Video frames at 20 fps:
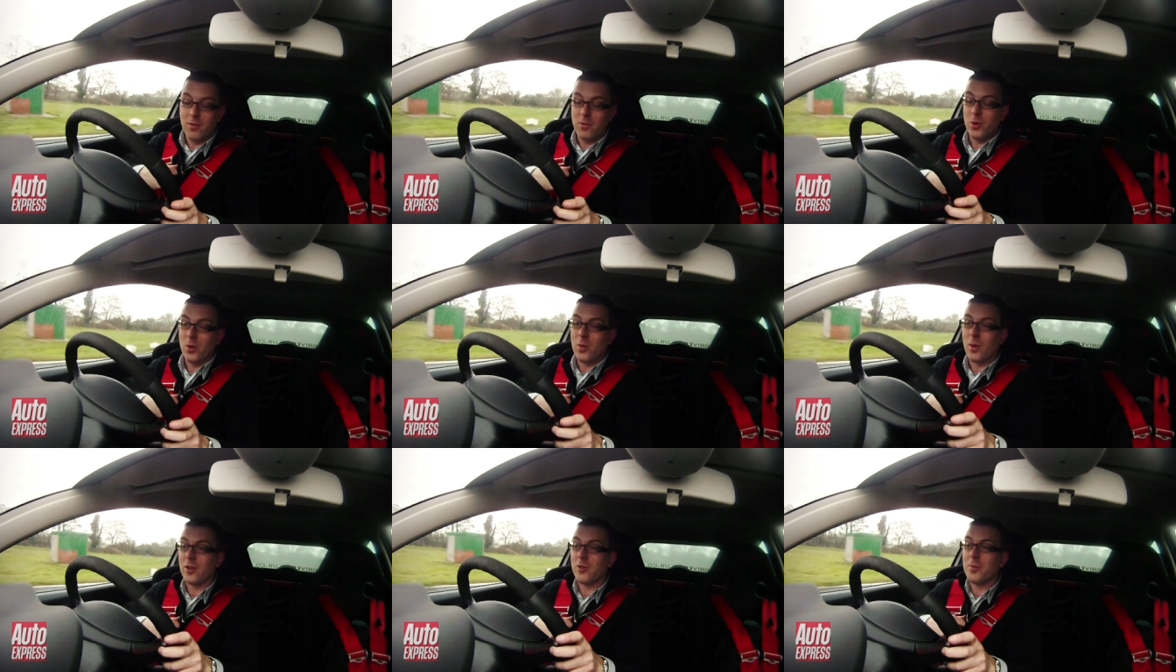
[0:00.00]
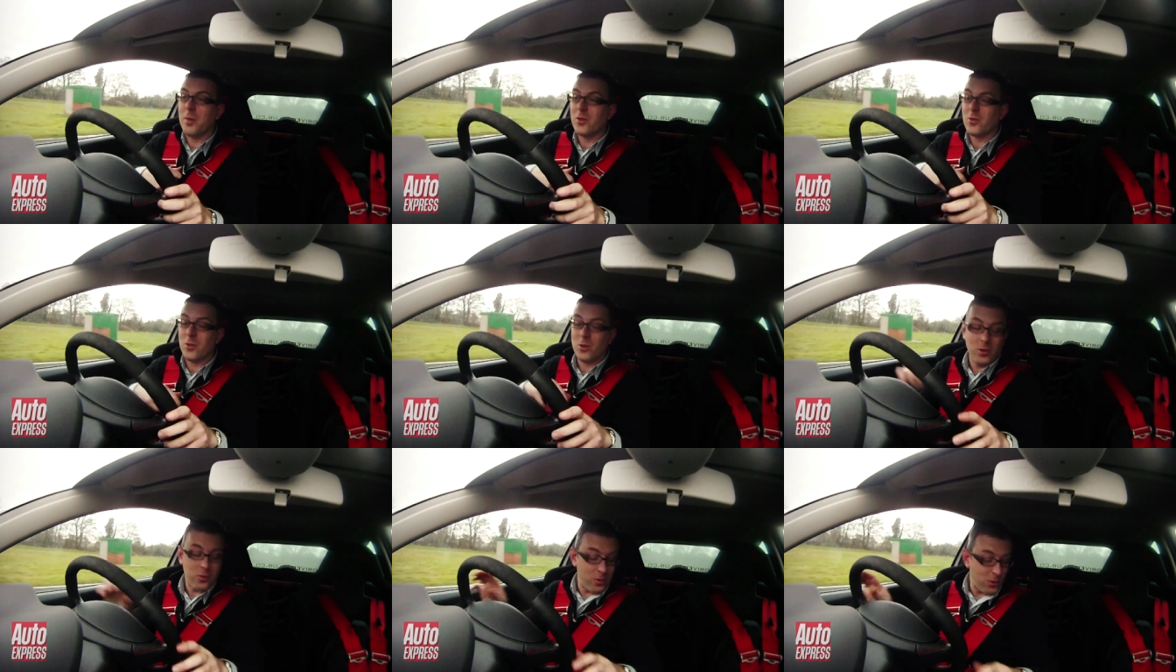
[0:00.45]
You feel quite
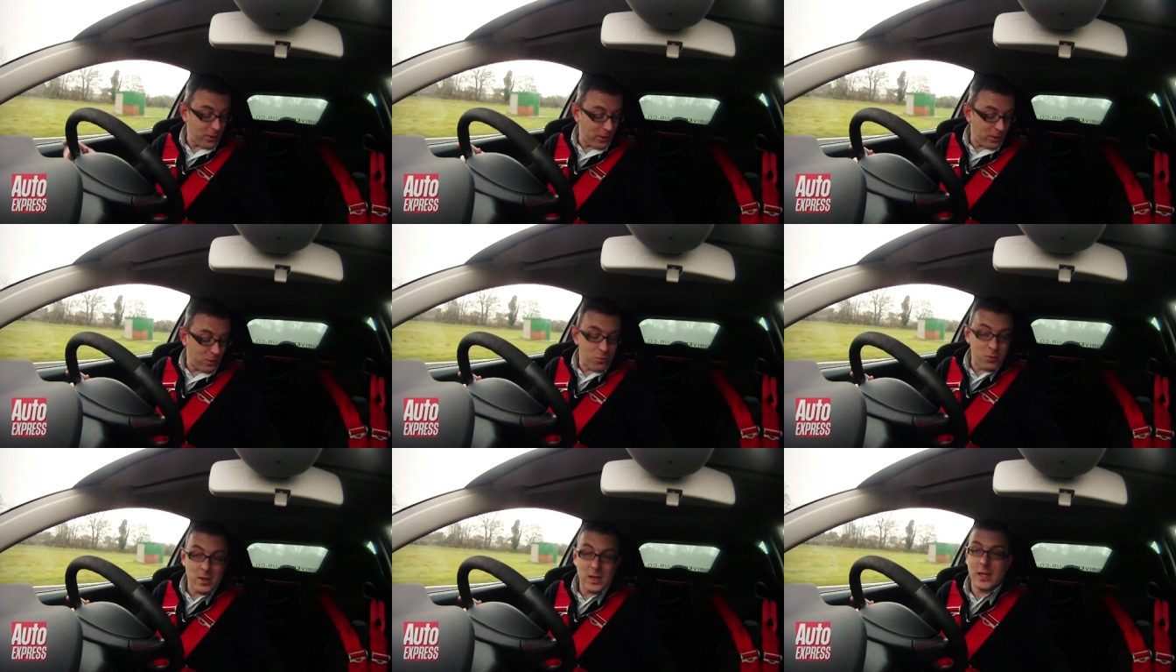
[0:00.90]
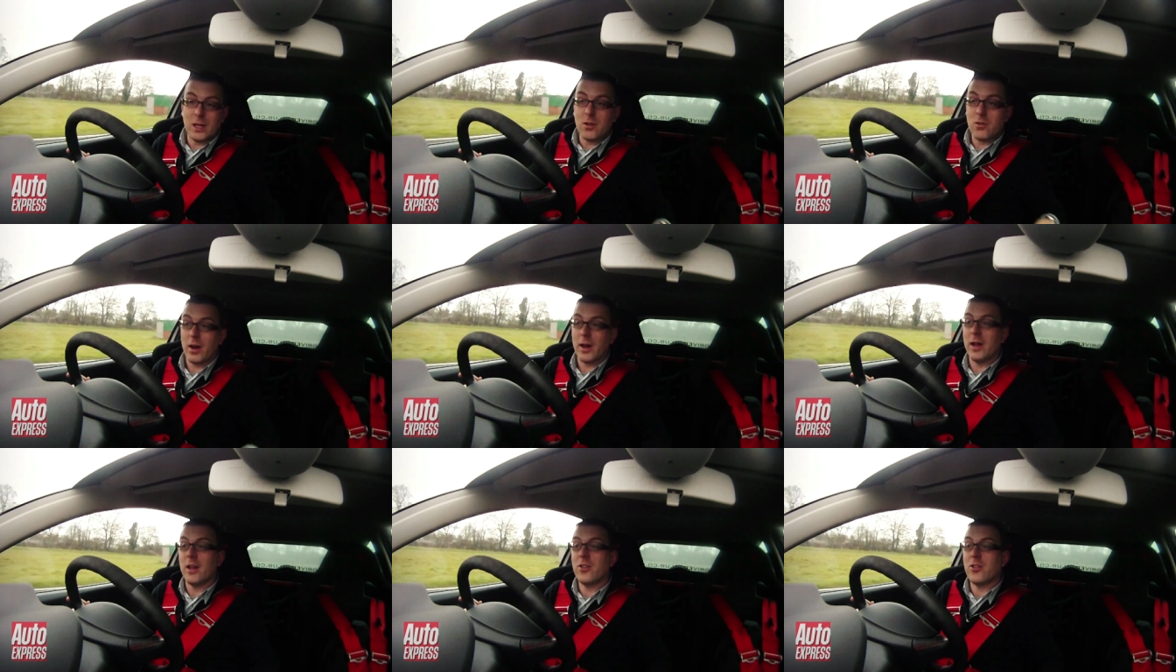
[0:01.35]
special because you've got these really
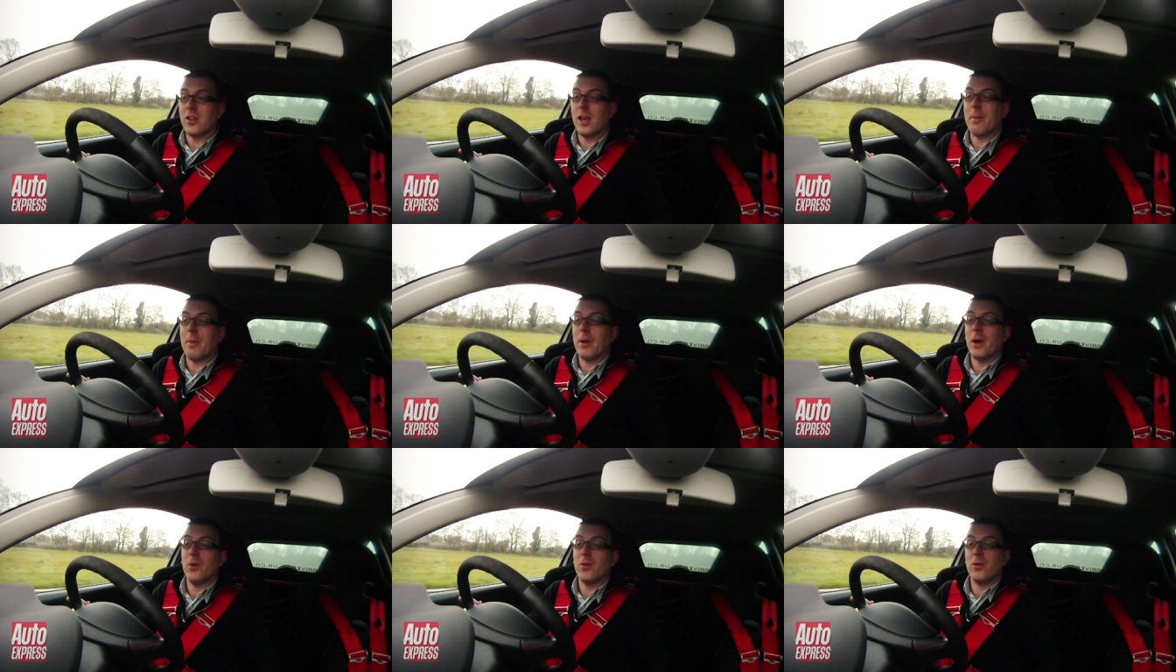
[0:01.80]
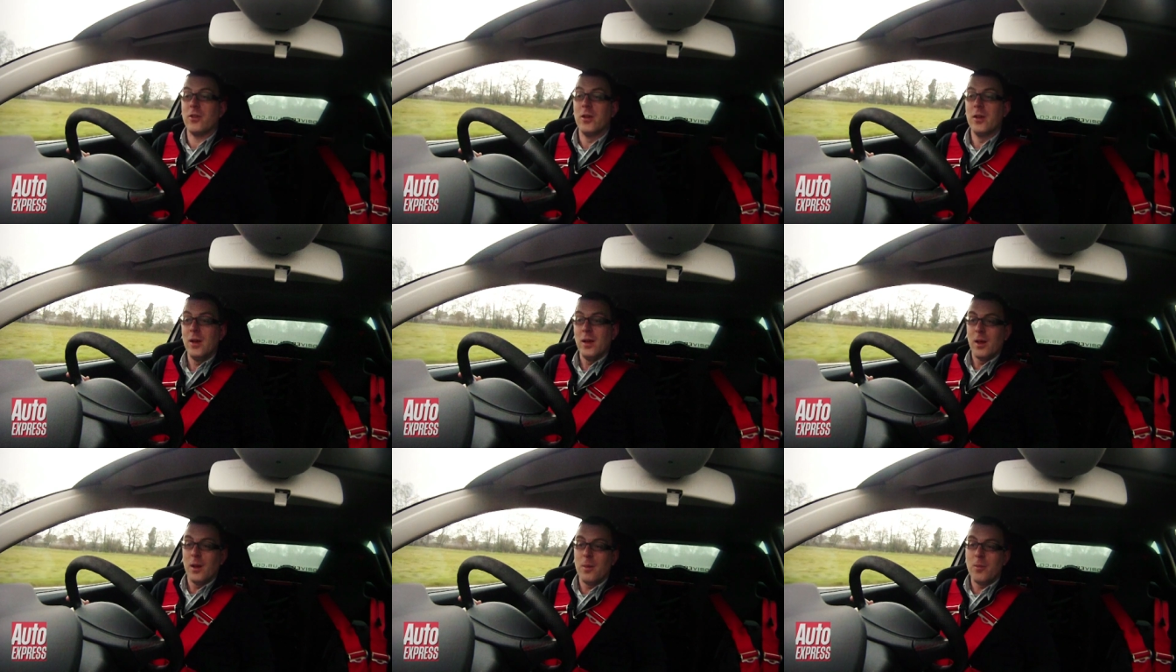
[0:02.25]
great
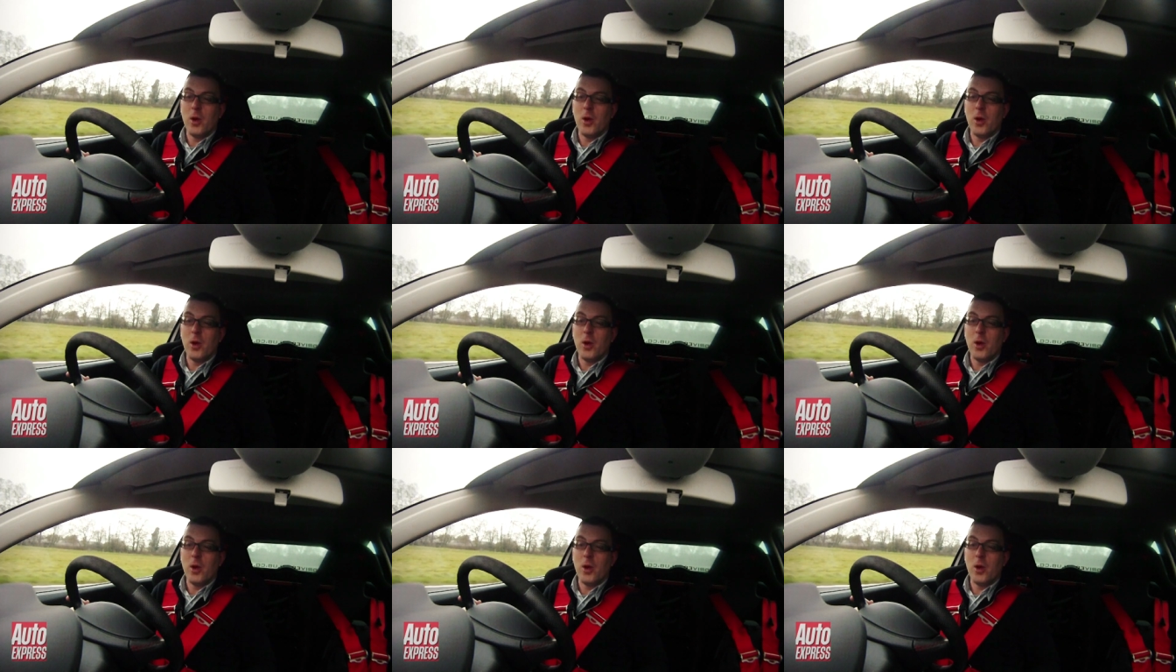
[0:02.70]
sab-belts,